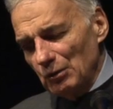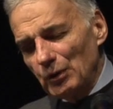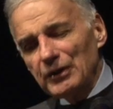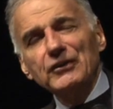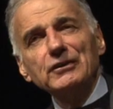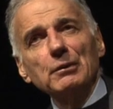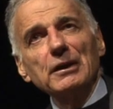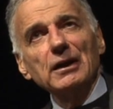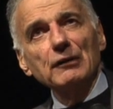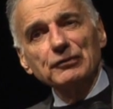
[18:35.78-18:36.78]
wisdom
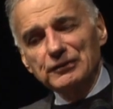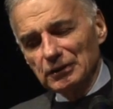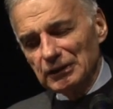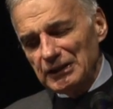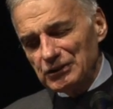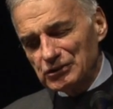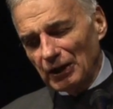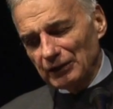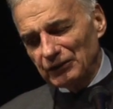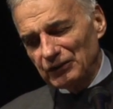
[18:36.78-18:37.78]
enough to leach
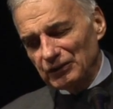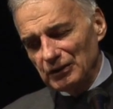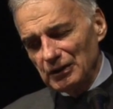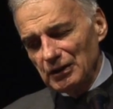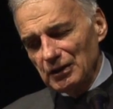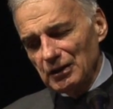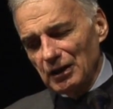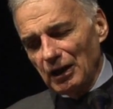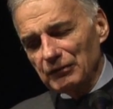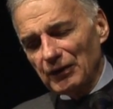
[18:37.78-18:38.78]
us
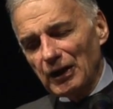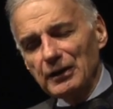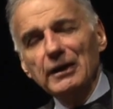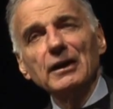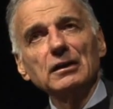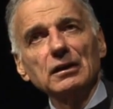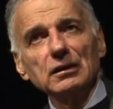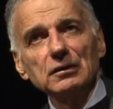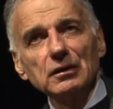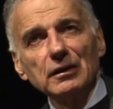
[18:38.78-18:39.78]
of our ill
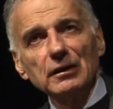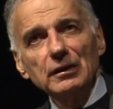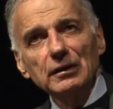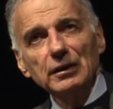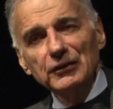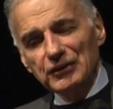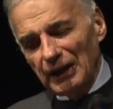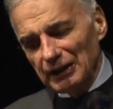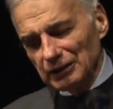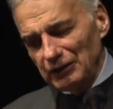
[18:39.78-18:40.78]
is
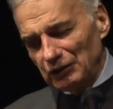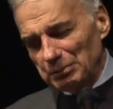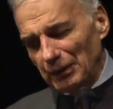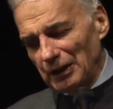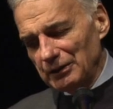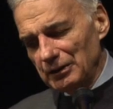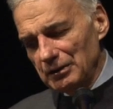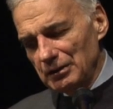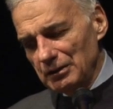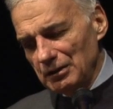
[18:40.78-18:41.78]
daily spun,
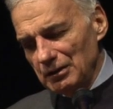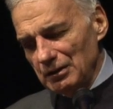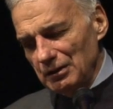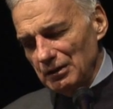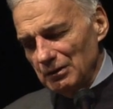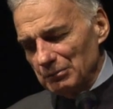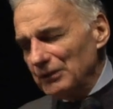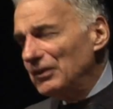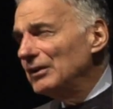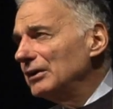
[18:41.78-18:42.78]

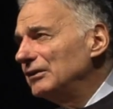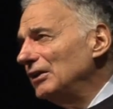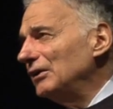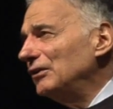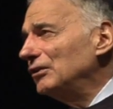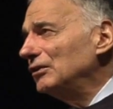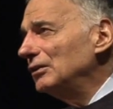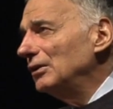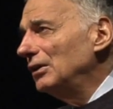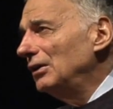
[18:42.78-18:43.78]
but there
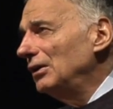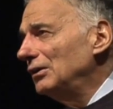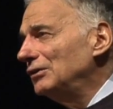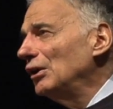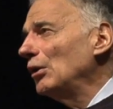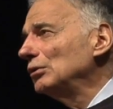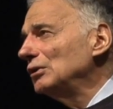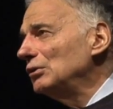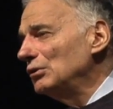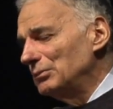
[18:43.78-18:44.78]
exists no
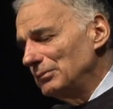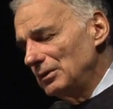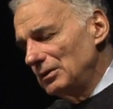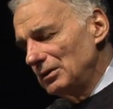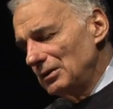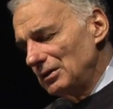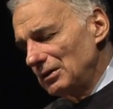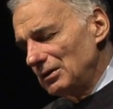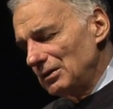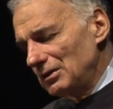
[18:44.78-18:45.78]
loom
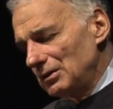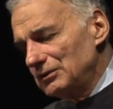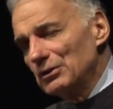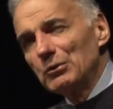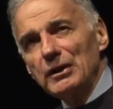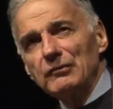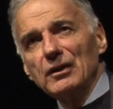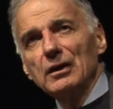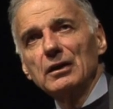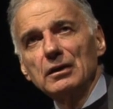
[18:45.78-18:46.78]
to weave
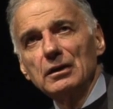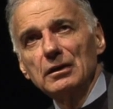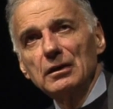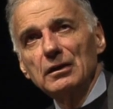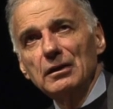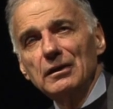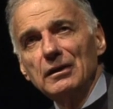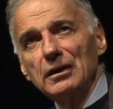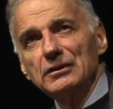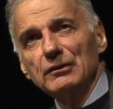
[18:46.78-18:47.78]
it
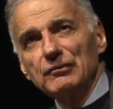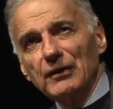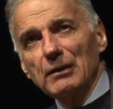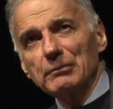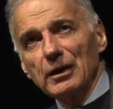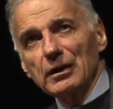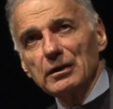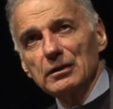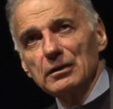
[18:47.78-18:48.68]
into fabric.